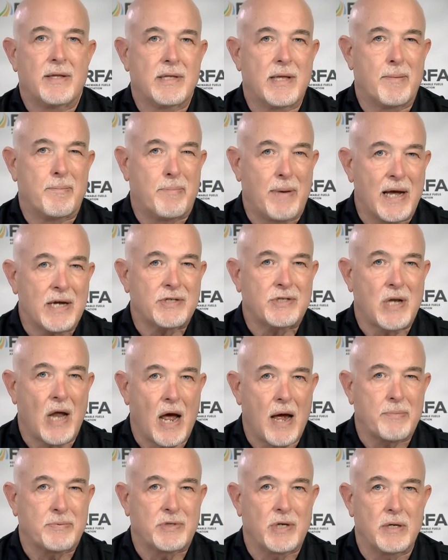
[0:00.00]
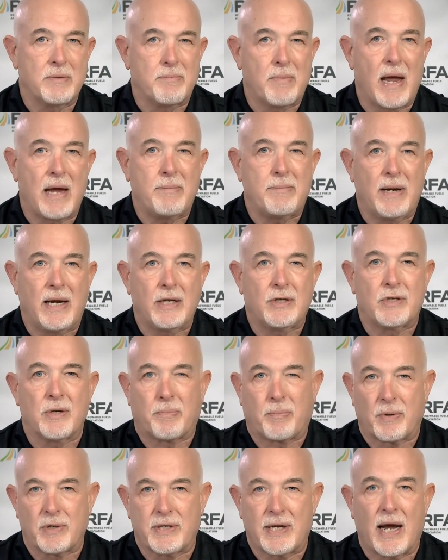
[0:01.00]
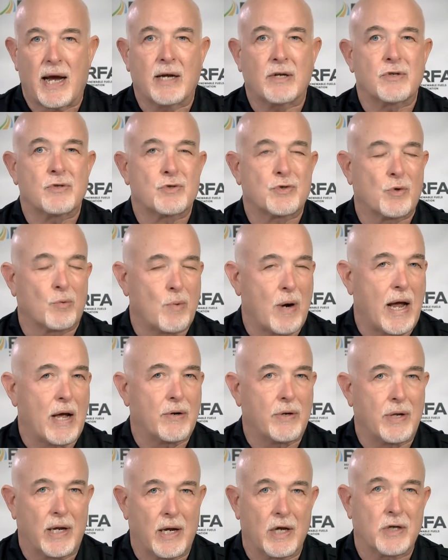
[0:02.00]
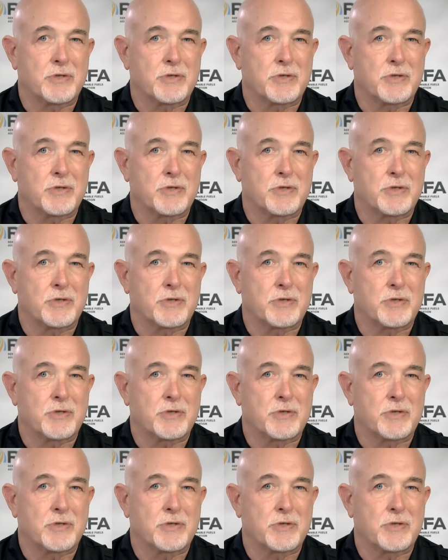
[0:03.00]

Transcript: the best option may be to protect surrounding